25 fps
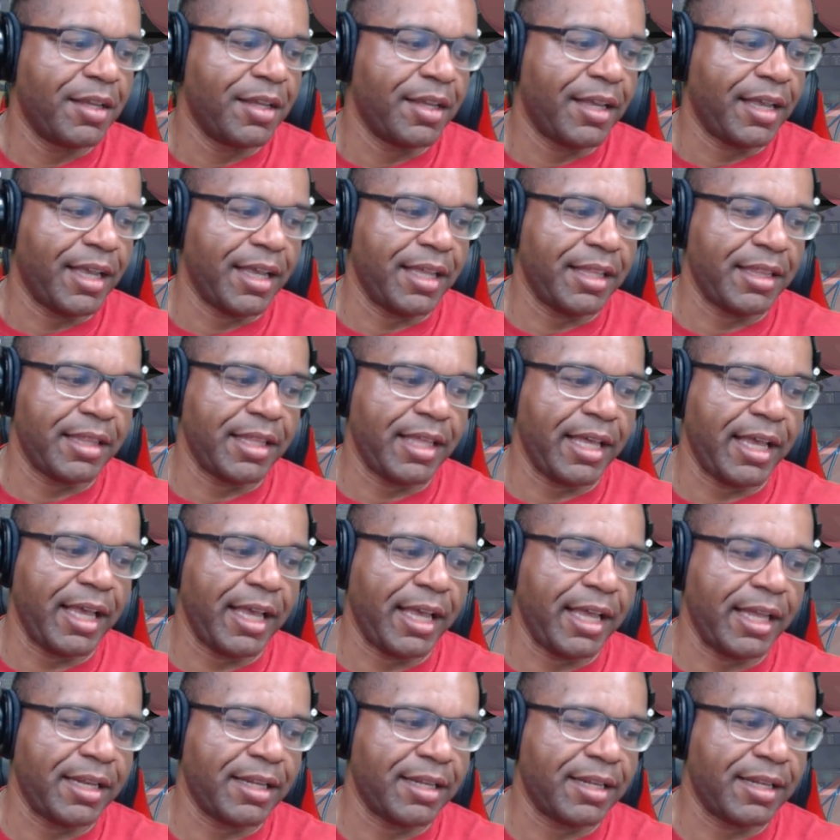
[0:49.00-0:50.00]
And
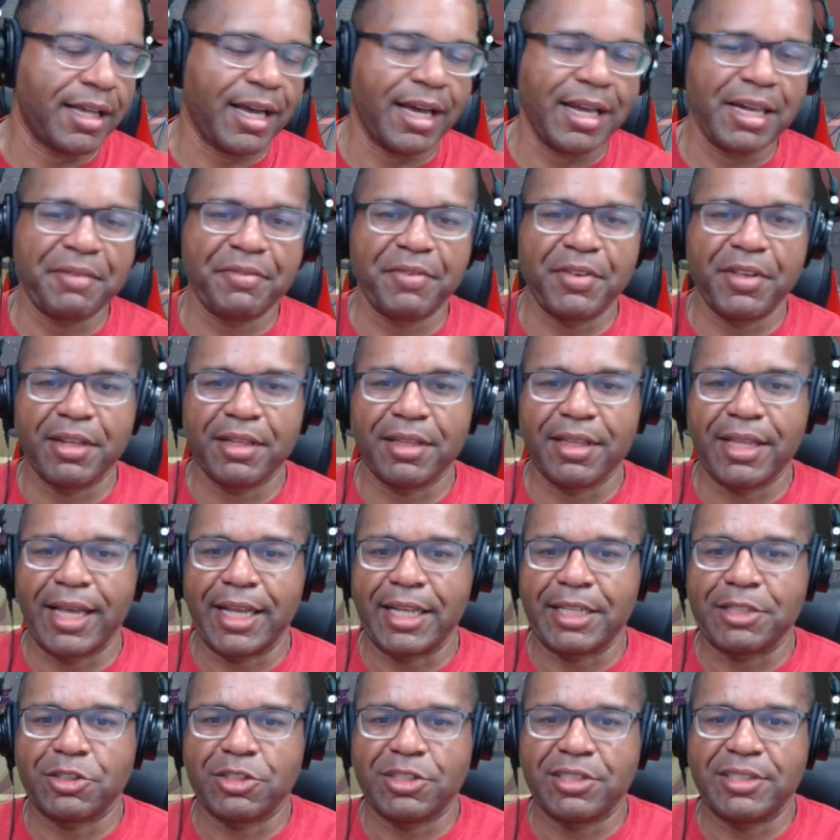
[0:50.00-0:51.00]
then not even
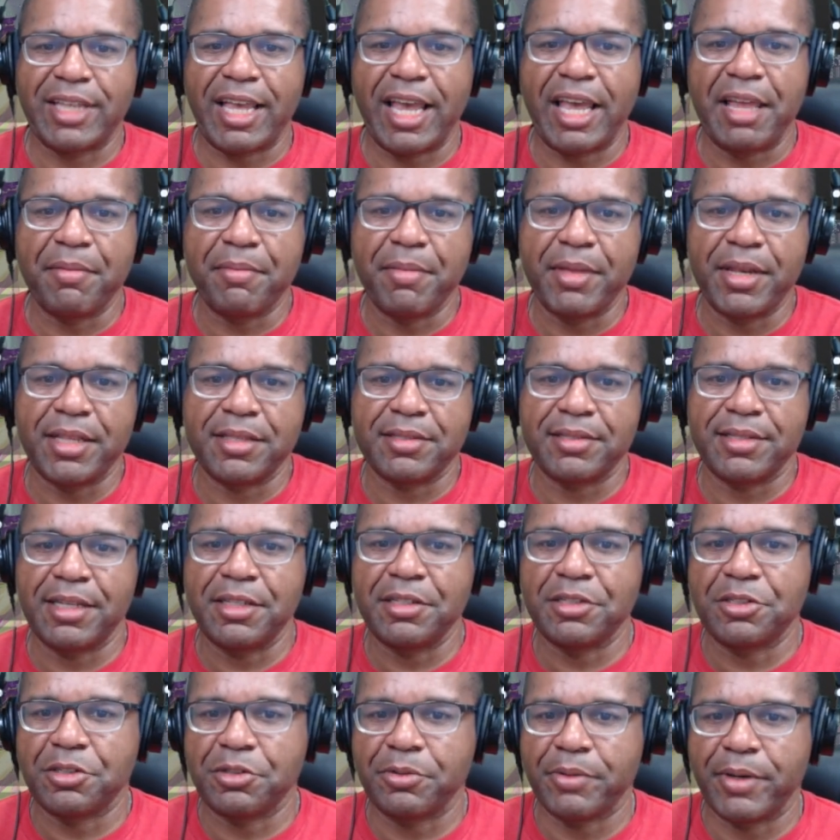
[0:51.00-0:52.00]
like 10 minutes
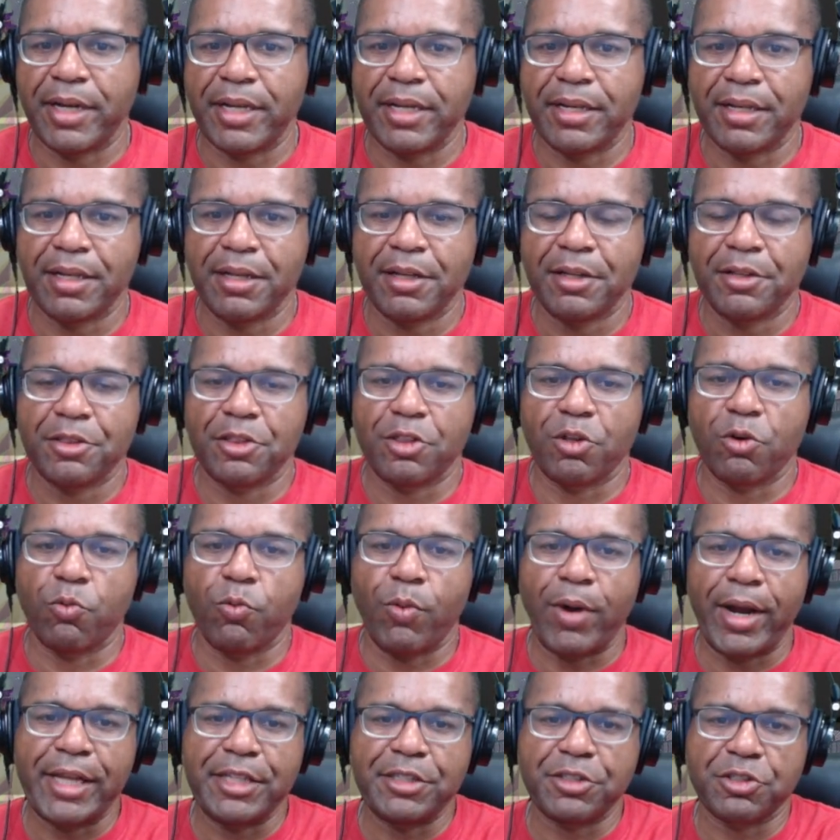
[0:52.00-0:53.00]
into it, the
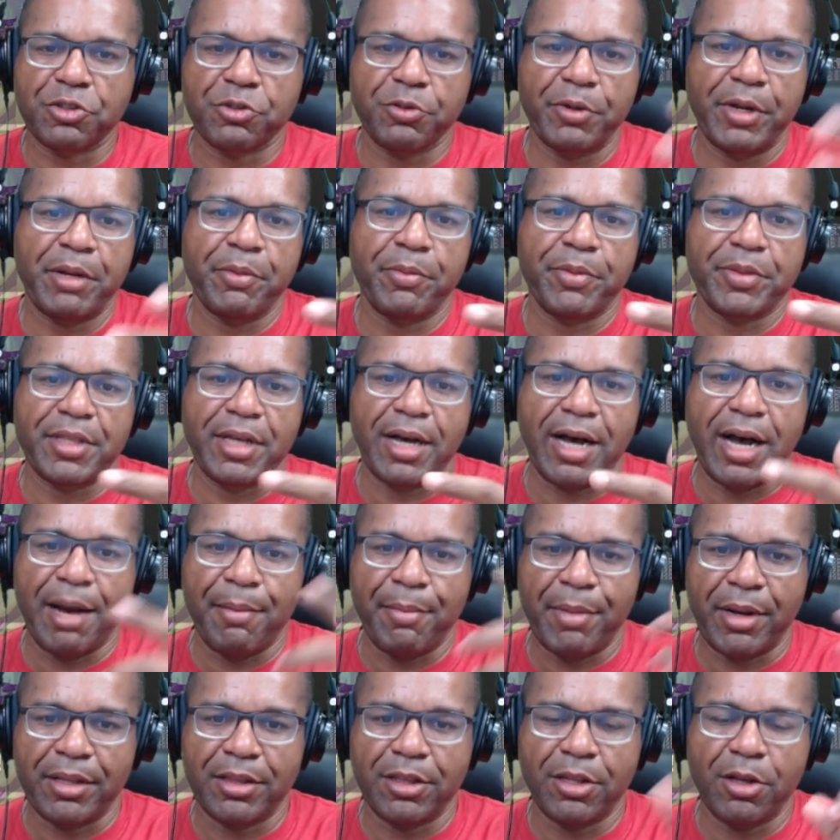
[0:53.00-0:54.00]
white screen with the
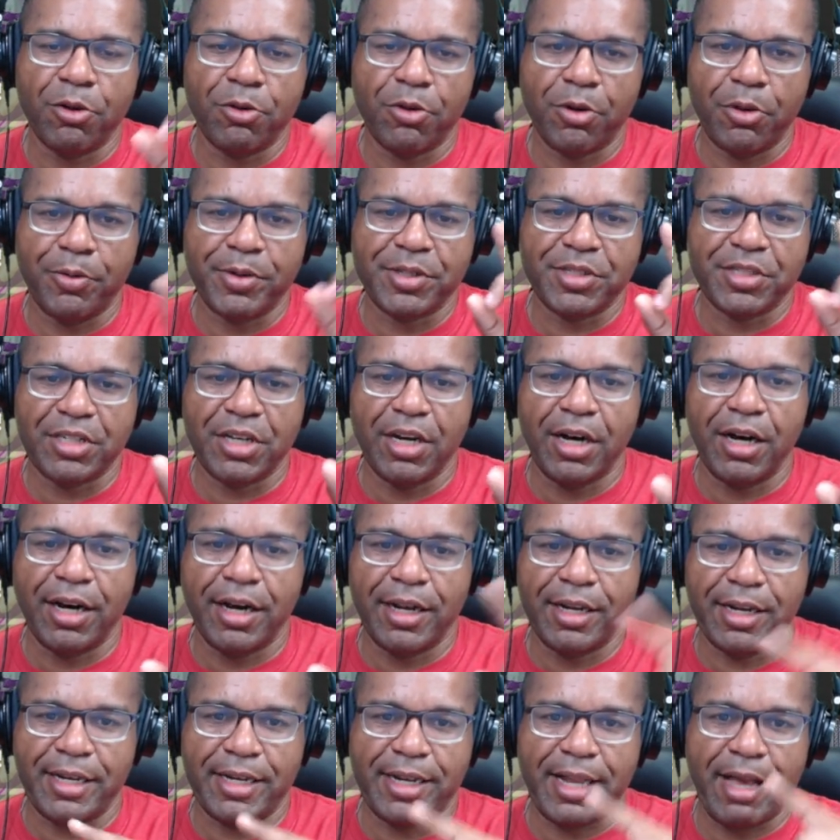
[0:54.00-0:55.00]
Ahmed logo is
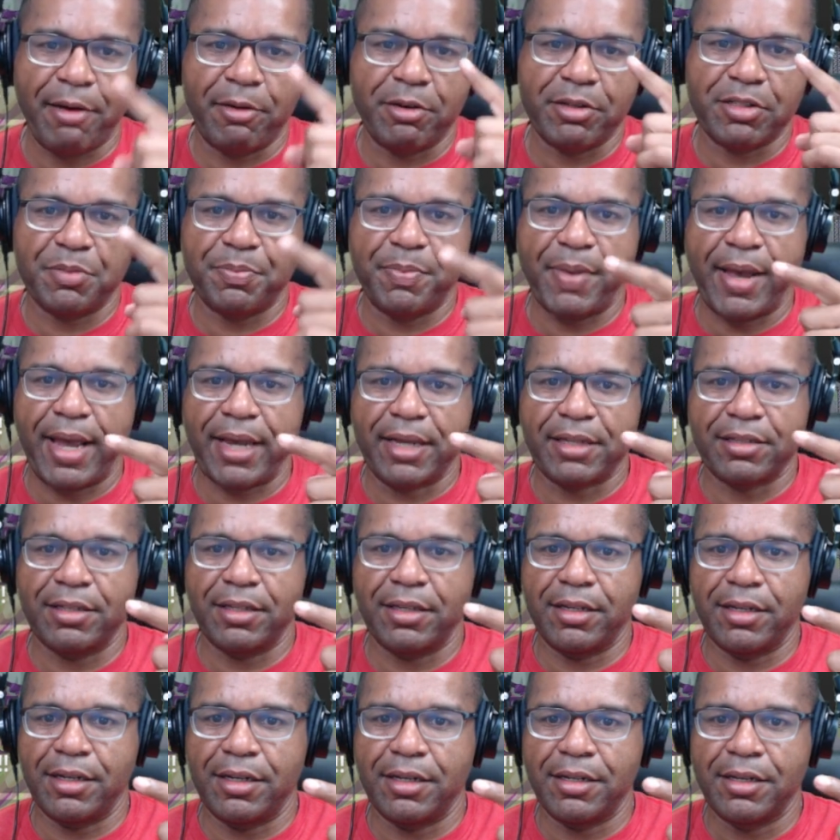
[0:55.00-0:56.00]
gone. And now it's back
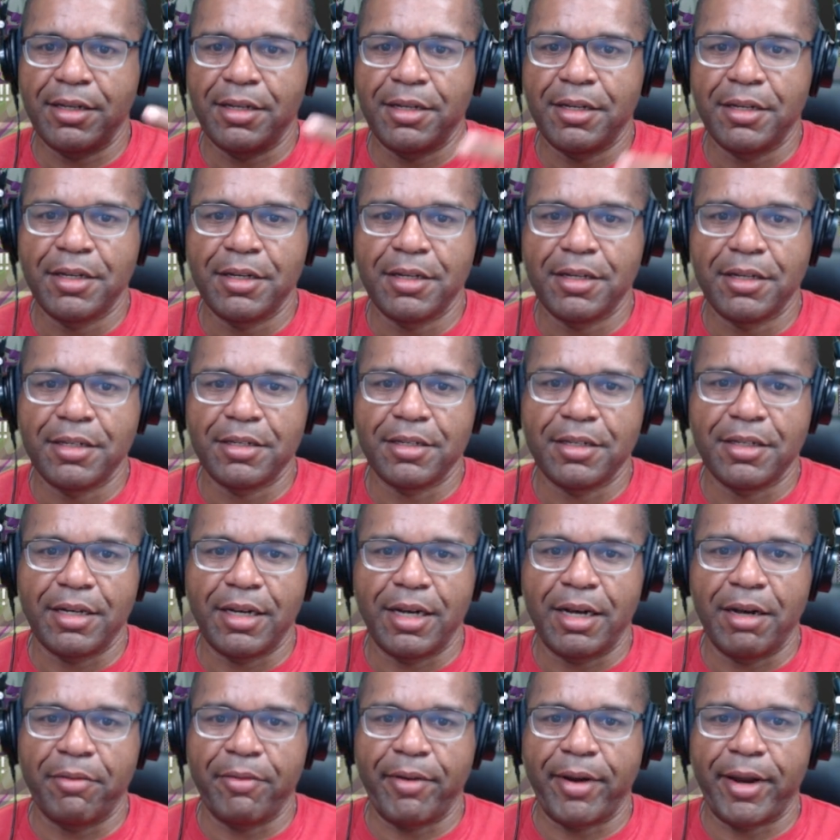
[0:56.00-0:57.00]
to the
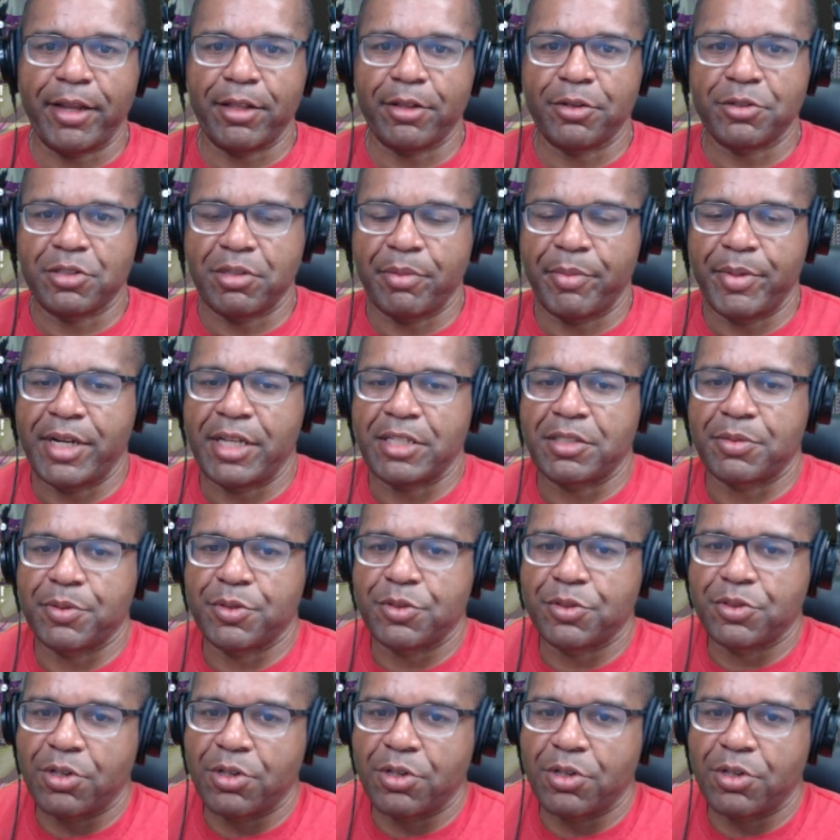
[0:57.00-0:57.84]
regular summon esper.